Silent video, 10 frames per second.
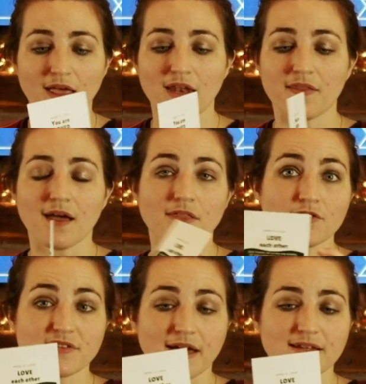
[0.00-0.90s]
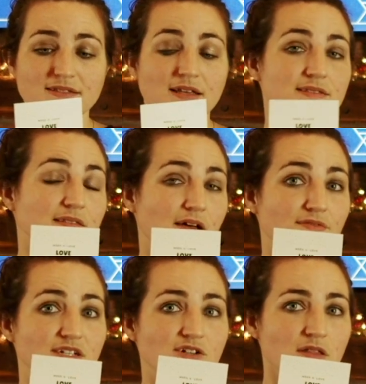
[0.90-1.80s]
and on the other side, it says,
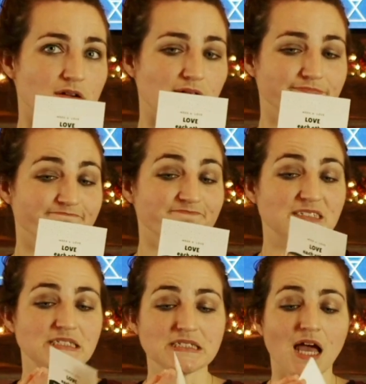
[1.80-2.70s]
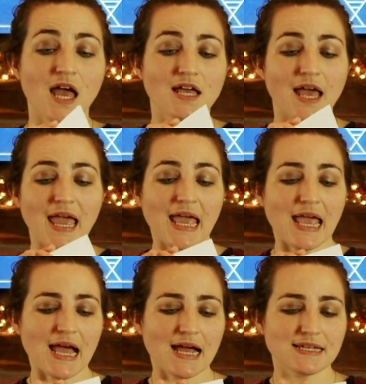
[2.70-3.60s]
"Love each other."
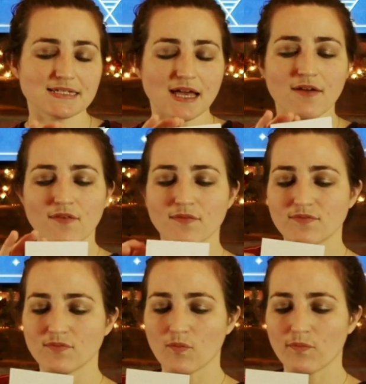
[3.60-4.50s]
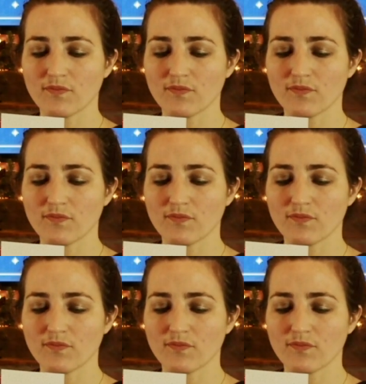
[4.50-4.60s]
And